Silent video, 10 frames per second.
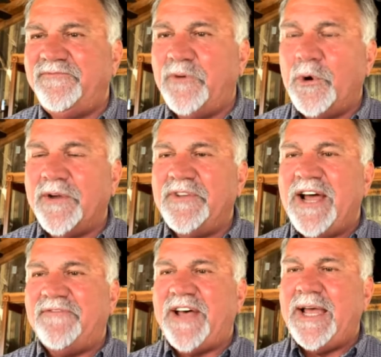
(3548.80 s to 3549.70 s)
four, if
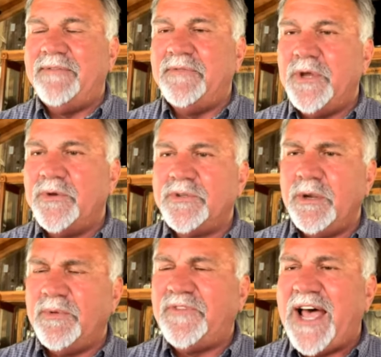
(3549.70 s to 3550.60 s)
not five of those.
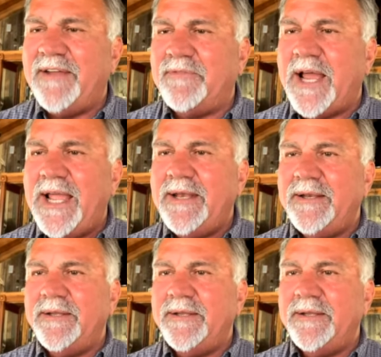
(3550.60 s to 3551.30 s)
There were five, right?